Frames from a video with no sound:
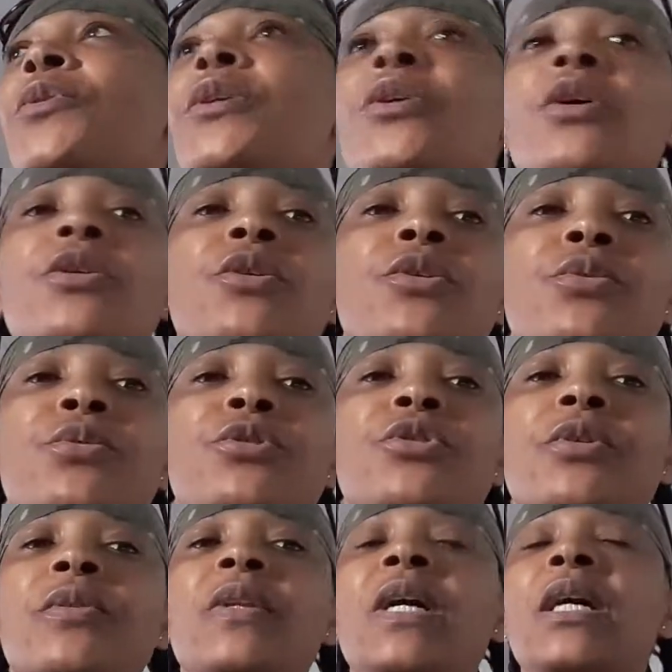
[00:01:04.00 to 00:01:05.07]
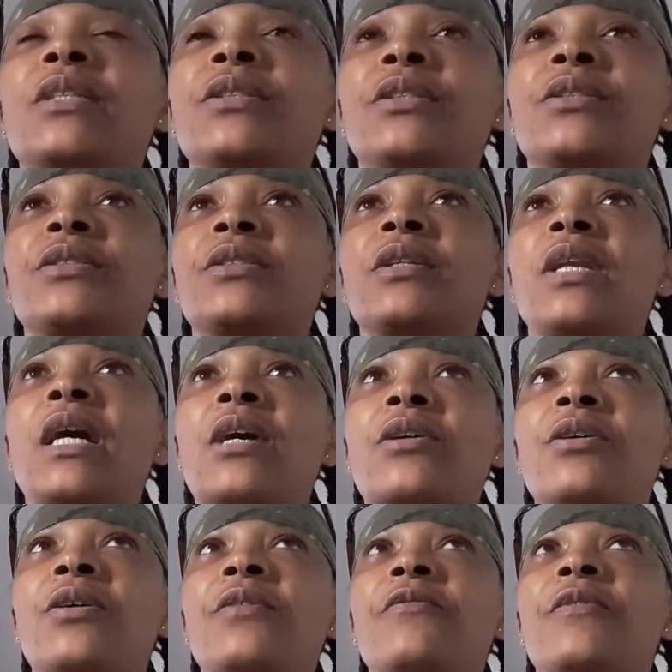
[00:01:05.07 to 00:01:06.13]
the conclusion that it's lack
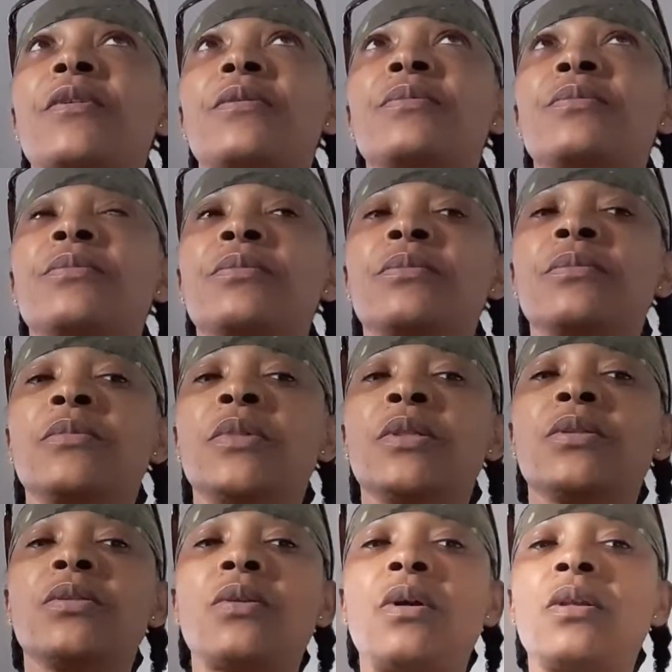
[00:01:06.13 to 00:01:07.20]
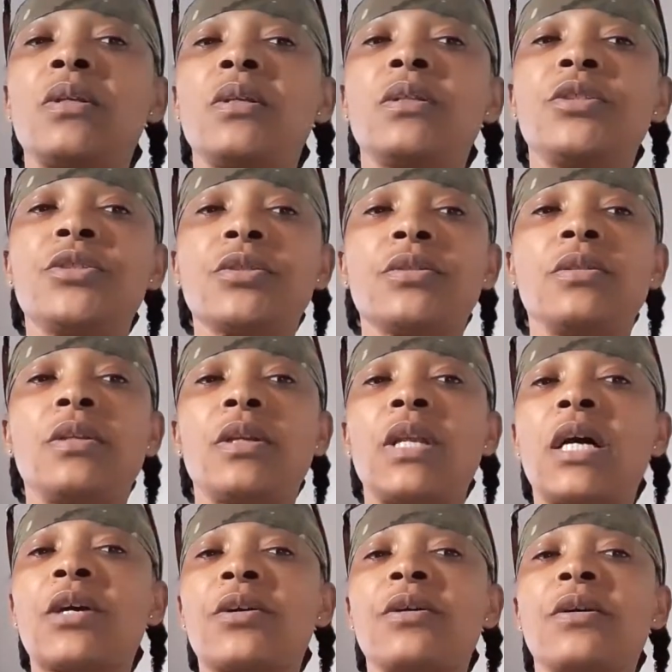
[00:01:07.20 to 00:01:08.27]
of knowledge,
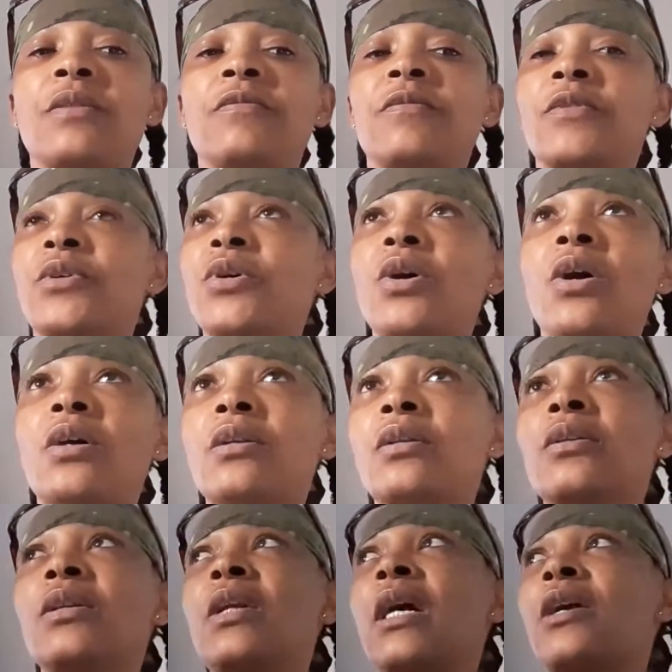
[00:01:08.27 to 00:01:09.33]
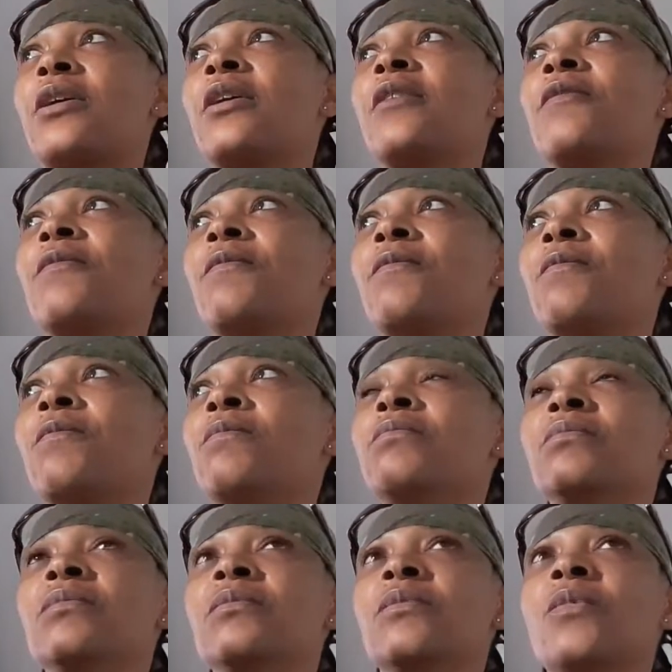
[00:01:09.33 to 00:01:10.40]
lack of God, lack of
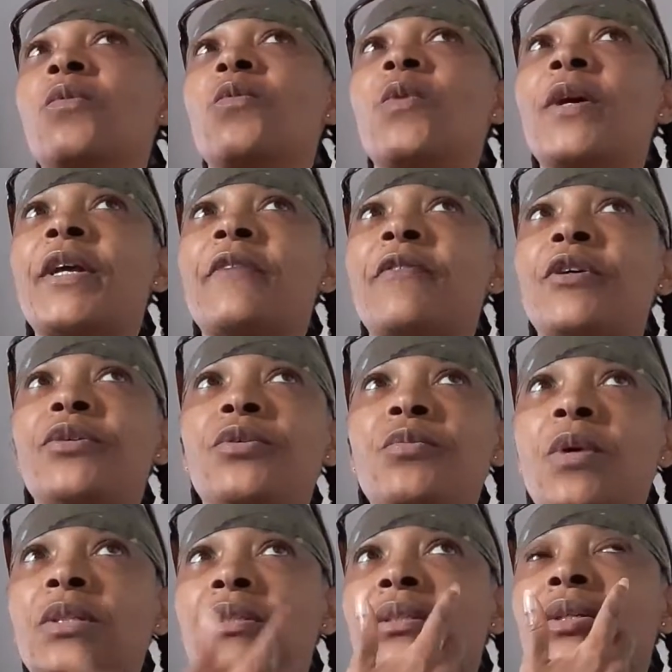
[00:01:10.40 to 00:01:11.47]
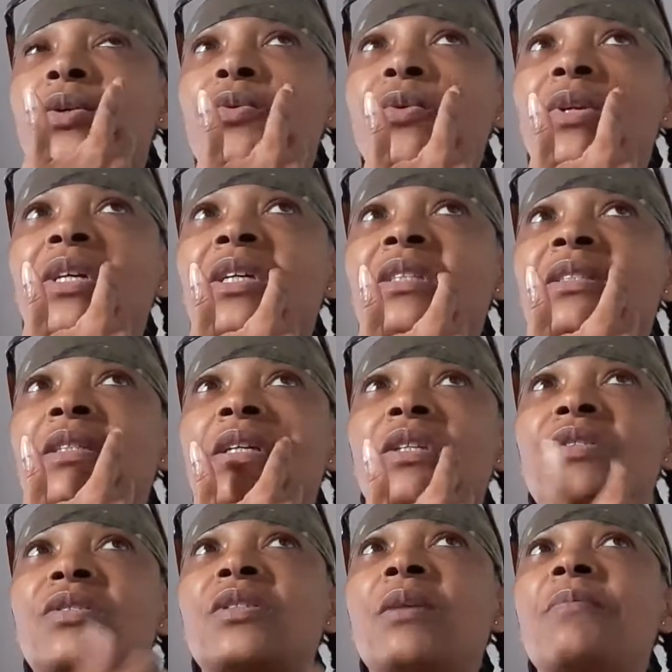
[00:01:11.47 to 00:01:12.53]
whatever you want to call it.
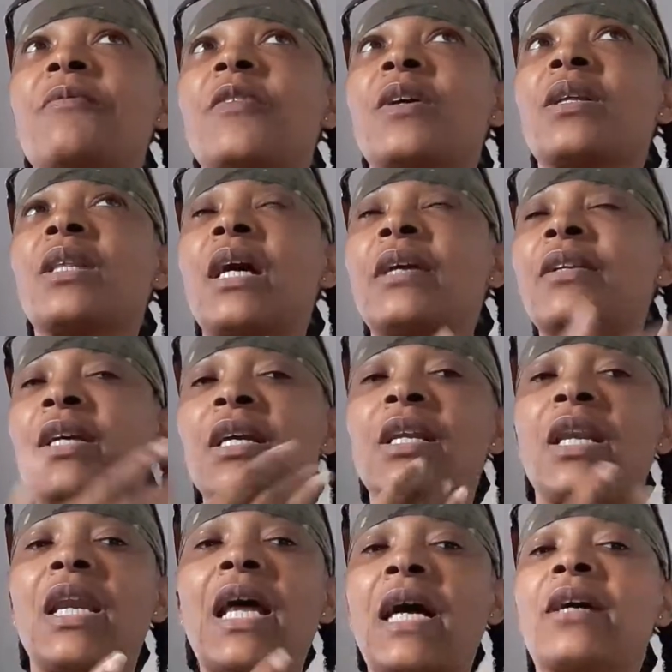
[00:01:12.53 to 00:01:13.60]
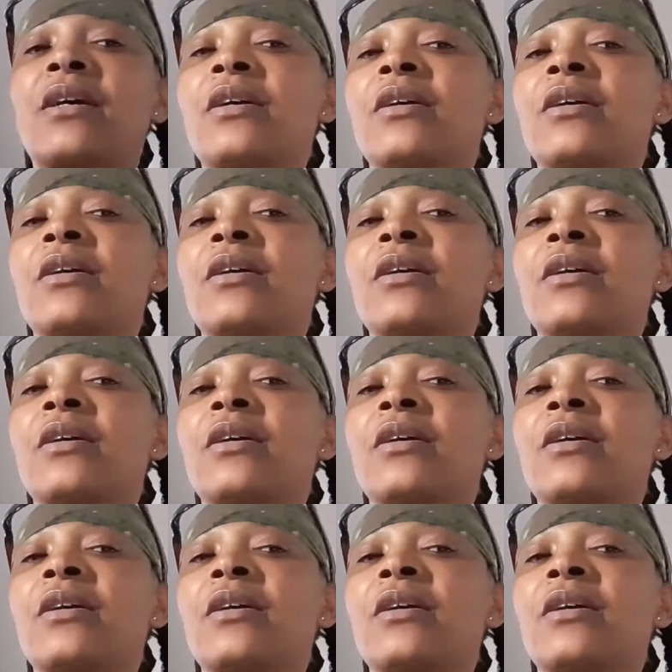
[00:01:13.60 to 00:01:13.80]
It's something that they lack